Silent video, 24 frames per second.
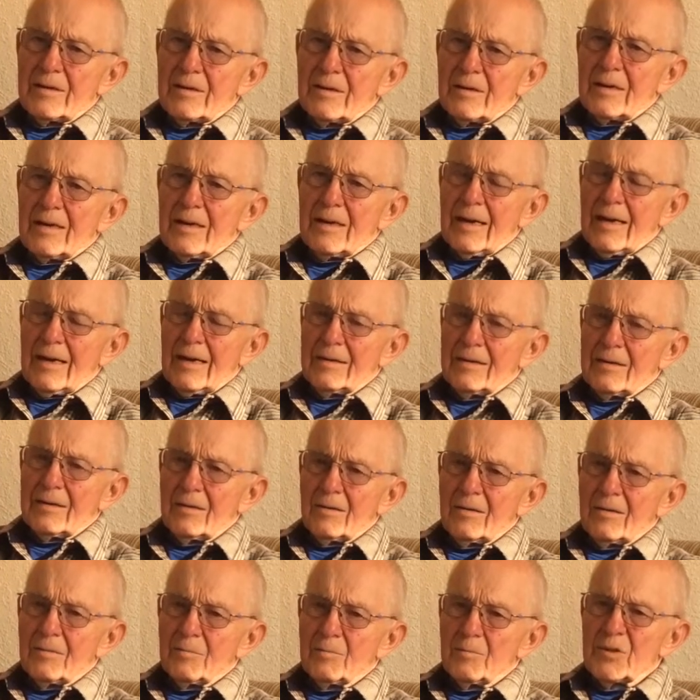they had
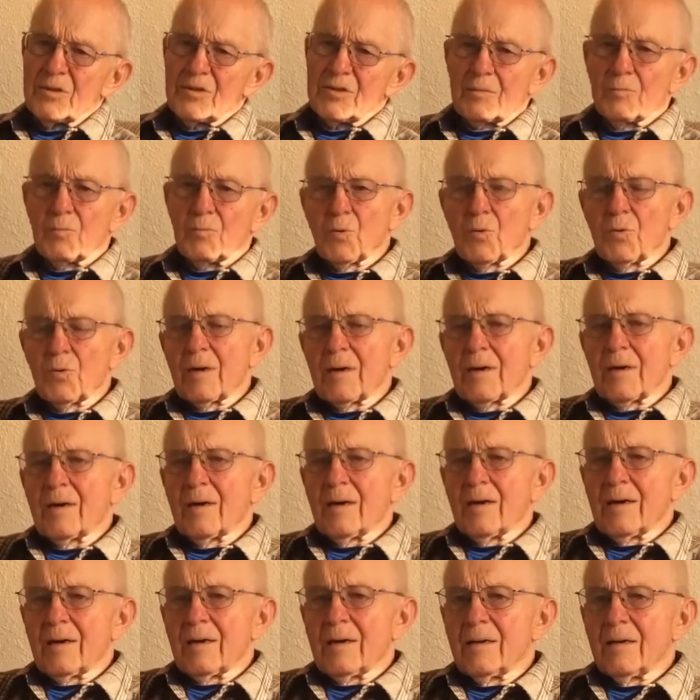there, Mr.
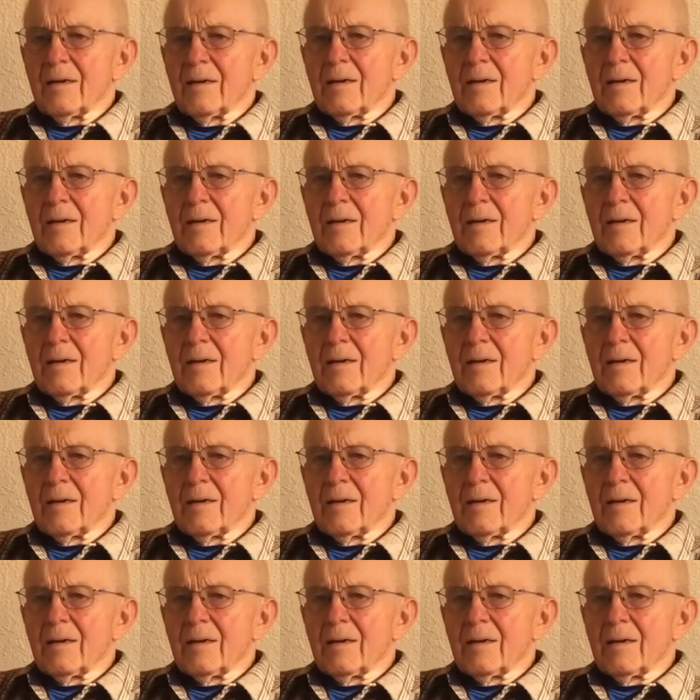Beauregard.